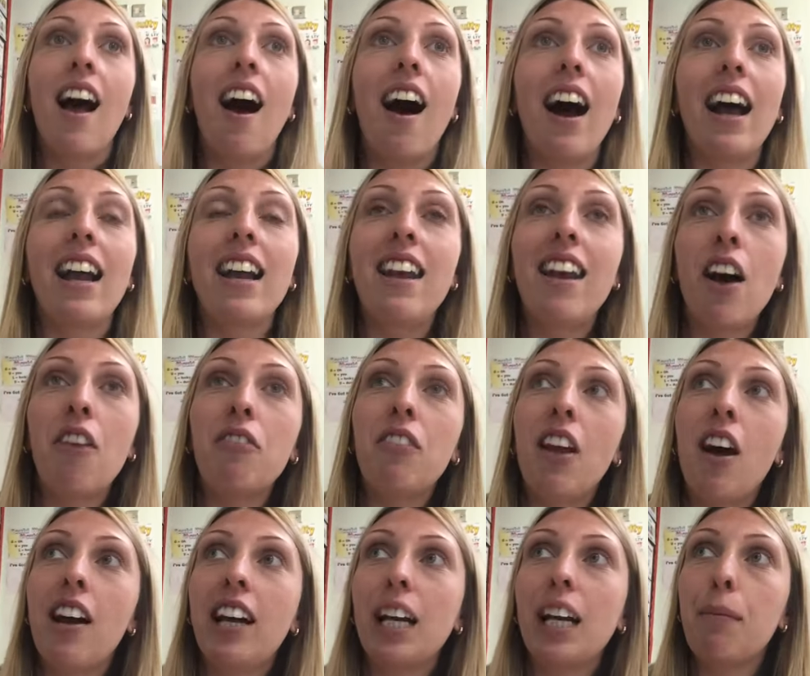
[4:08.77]
I love
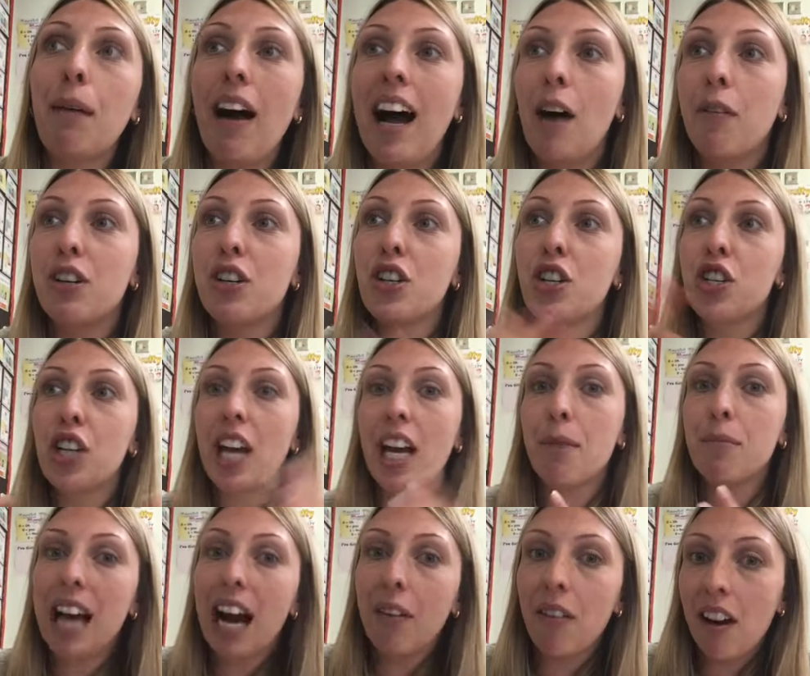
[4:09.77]
learning about how it's
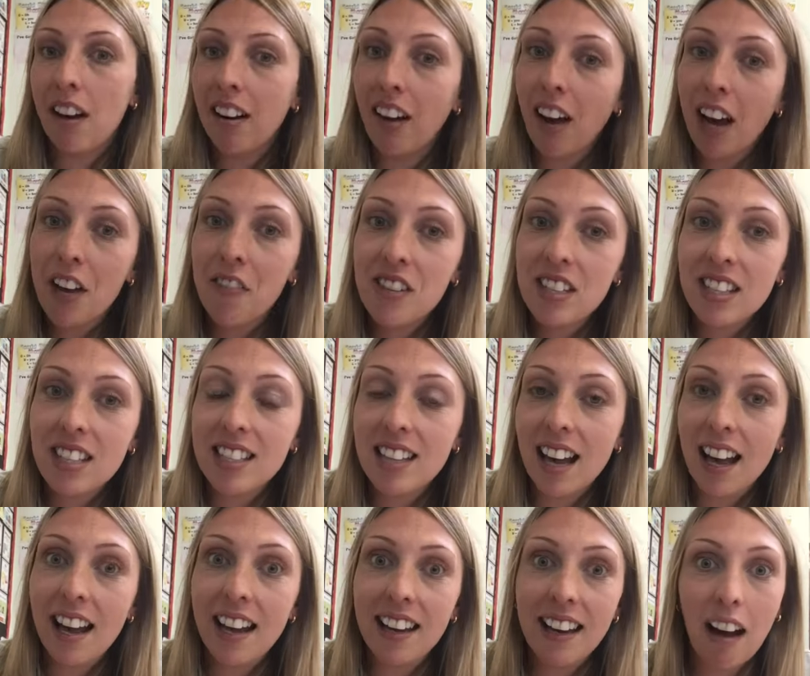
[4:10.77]
shaped how our life is
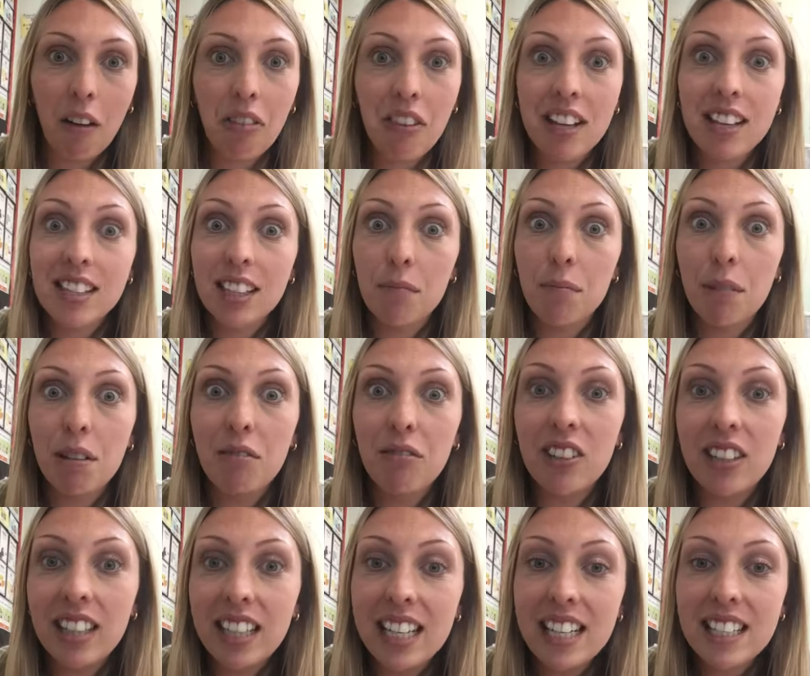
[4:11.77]
today and how things can be
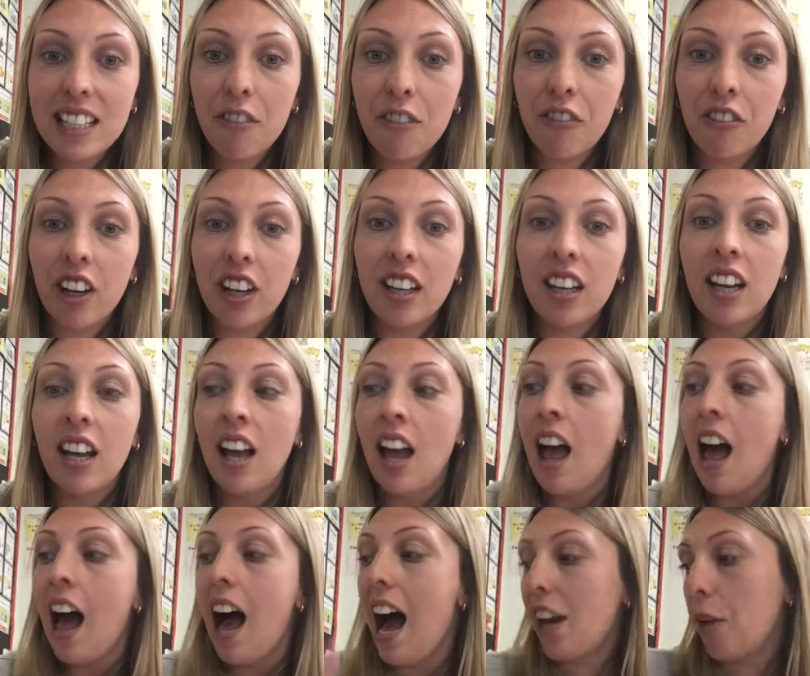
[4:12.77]
really different.
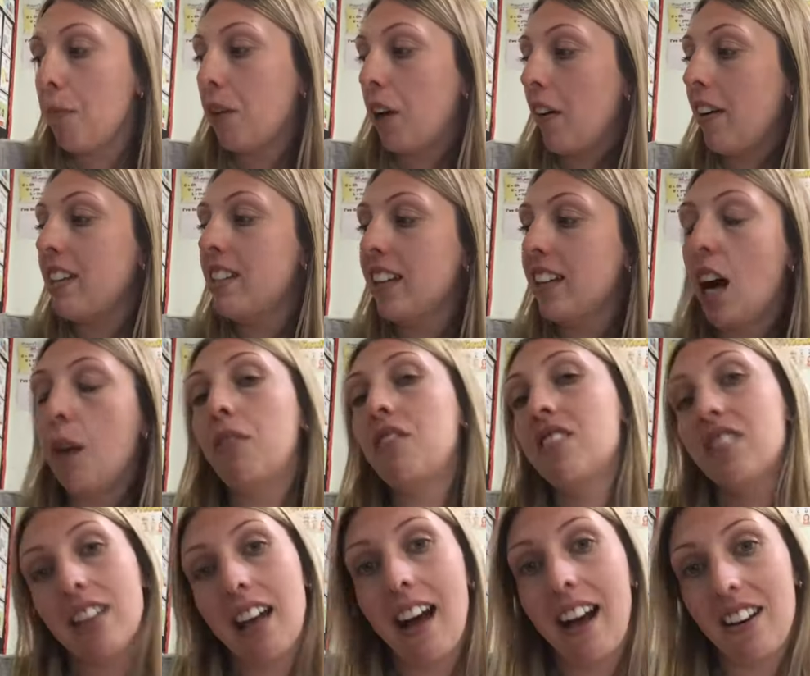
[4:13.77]
And I'm going to come
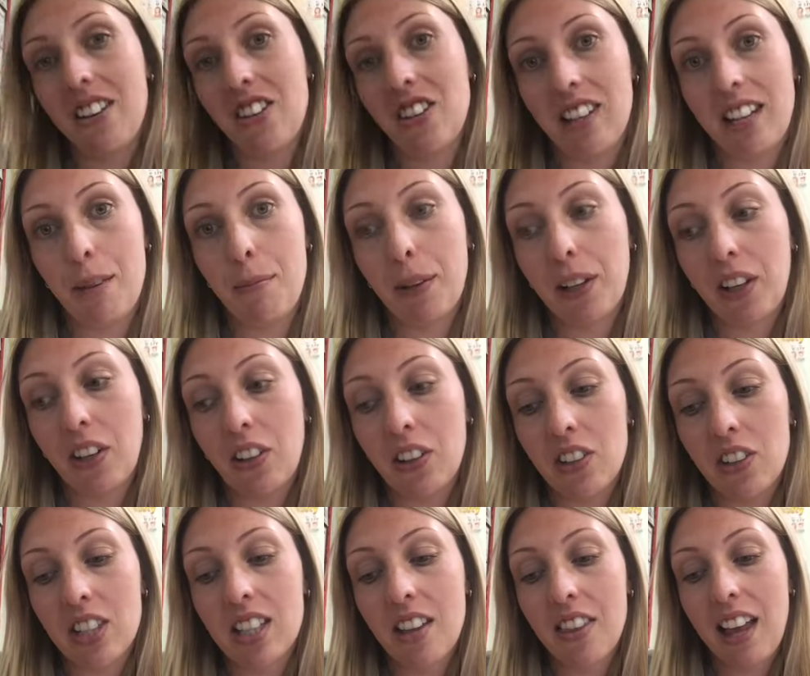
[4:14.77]
onto that, actually,
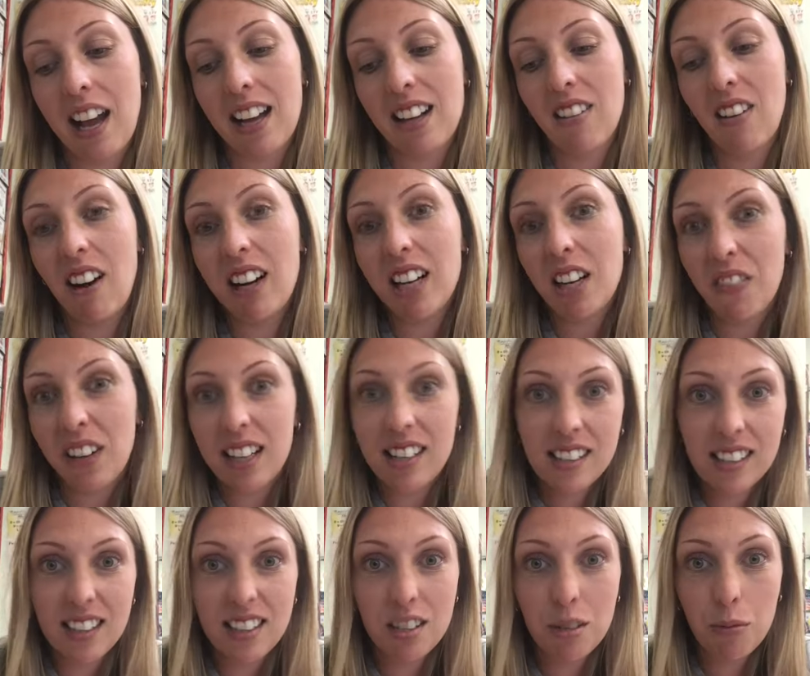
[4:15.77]
because that kind of
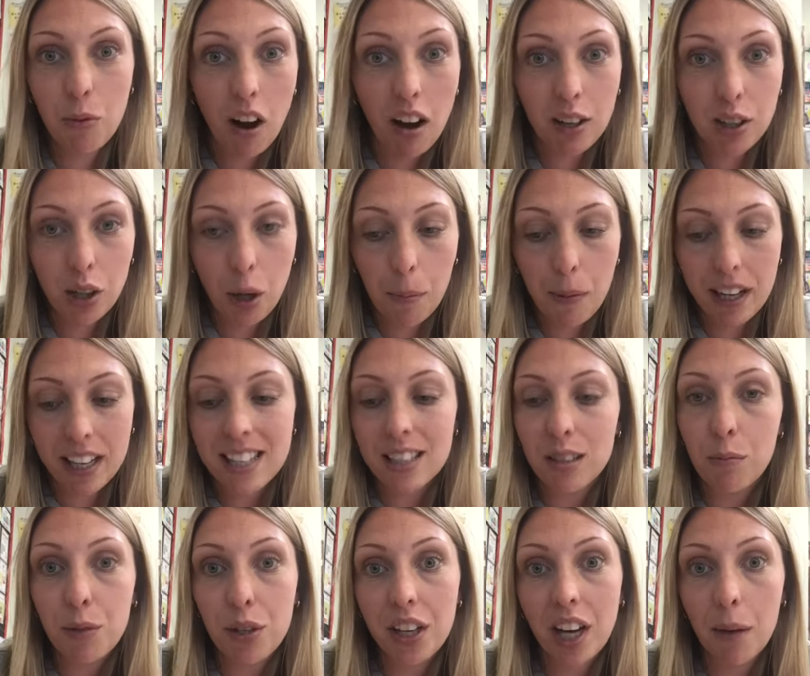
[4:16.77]
links into what our topic
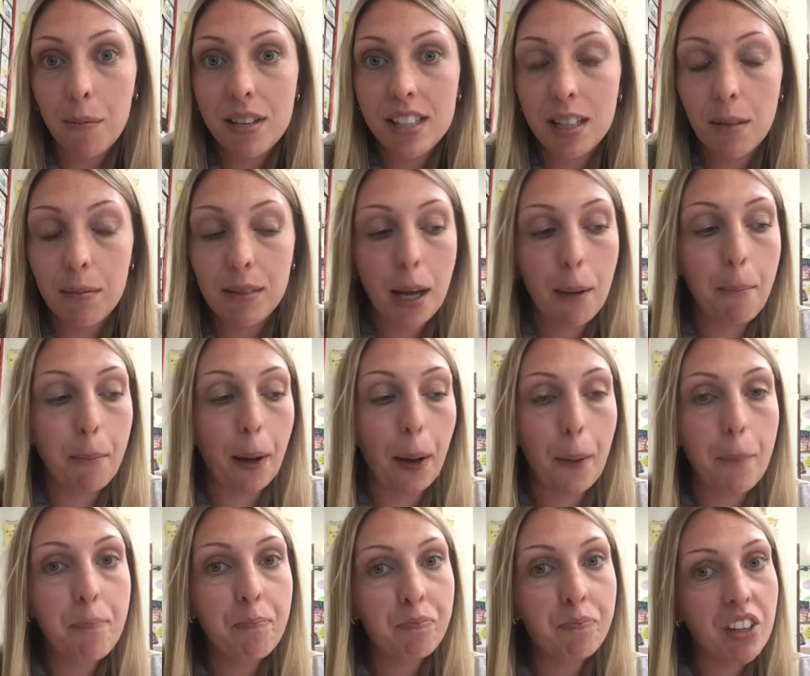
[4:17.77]
is when you come in
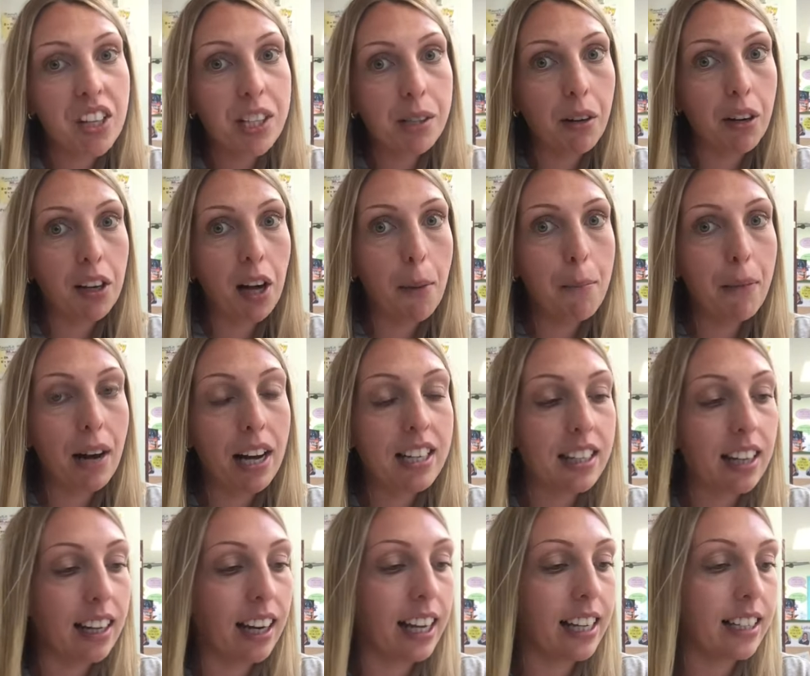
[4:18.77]
September. So I'll come back
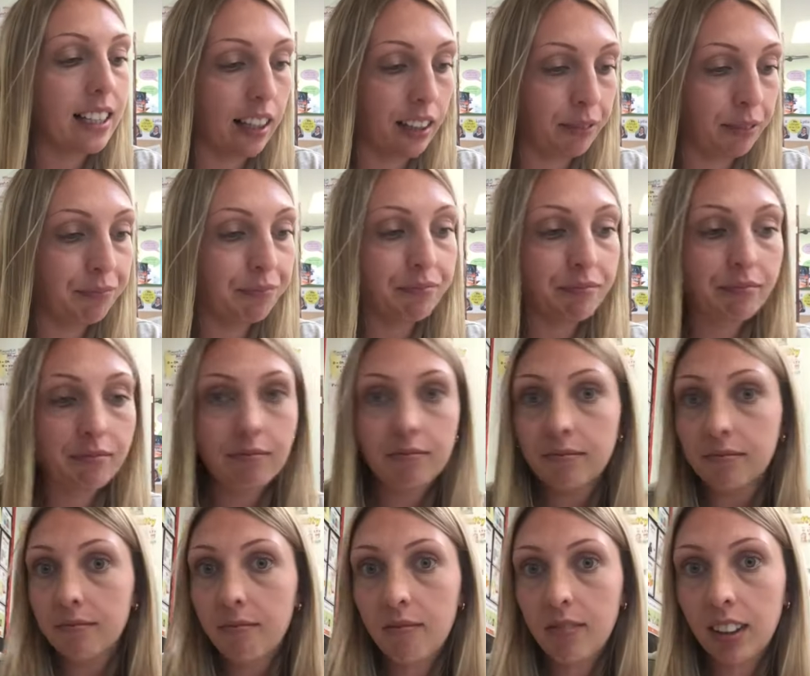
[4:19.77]
to that later.
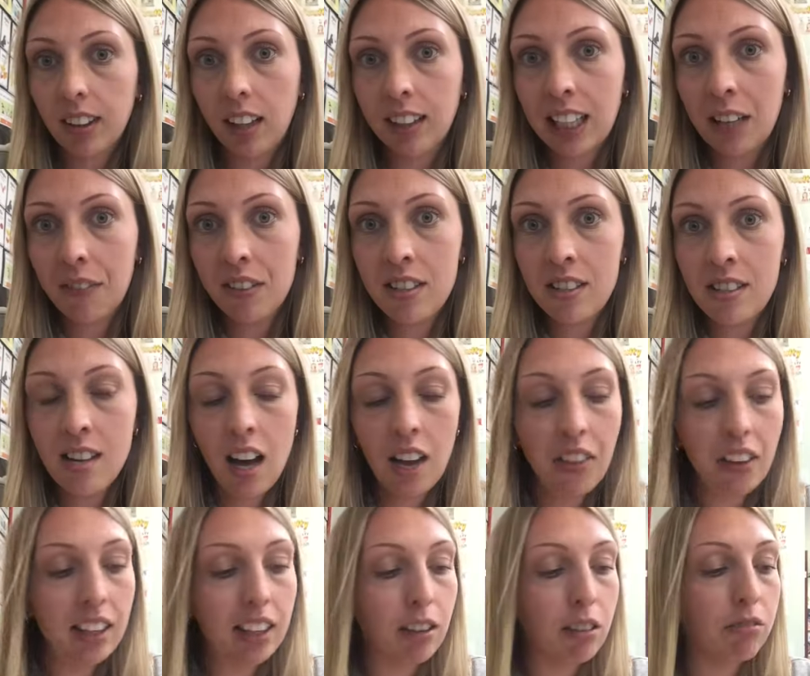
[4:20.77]
And have
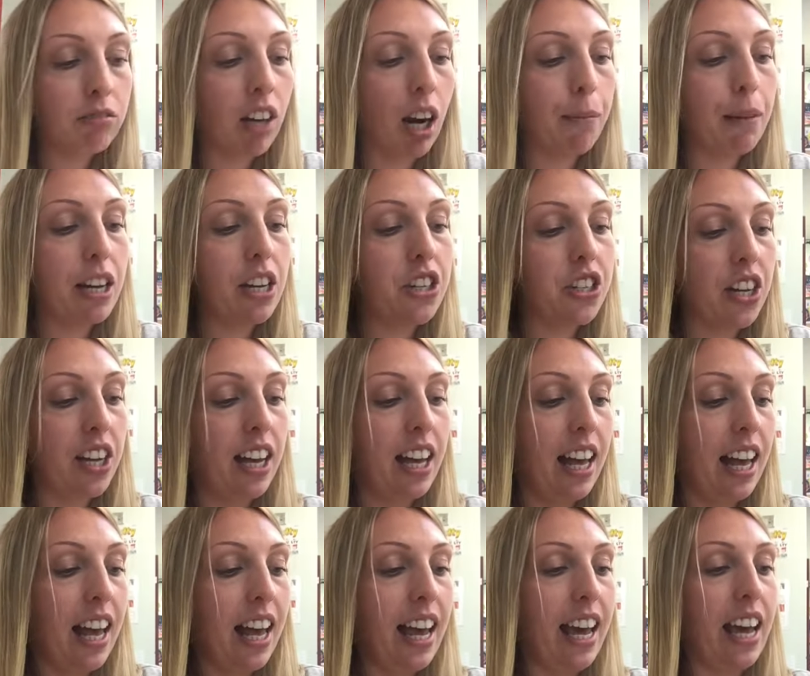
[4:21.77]
another little rummage
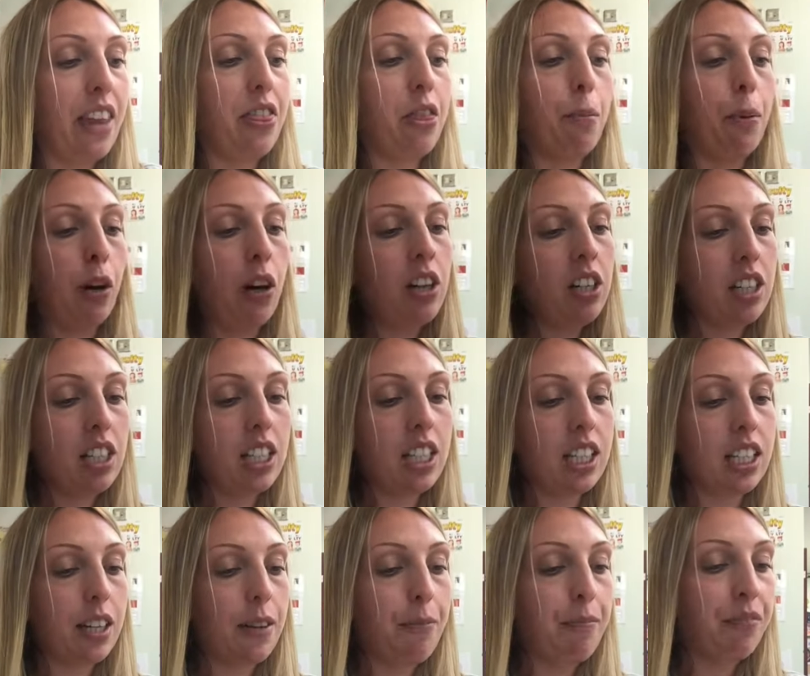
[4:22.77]
in the
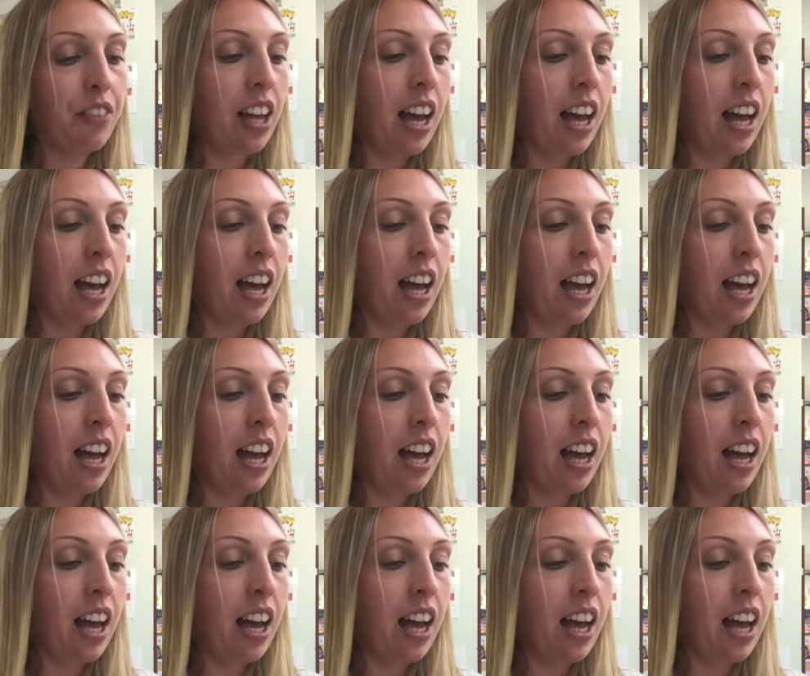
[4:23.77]
box.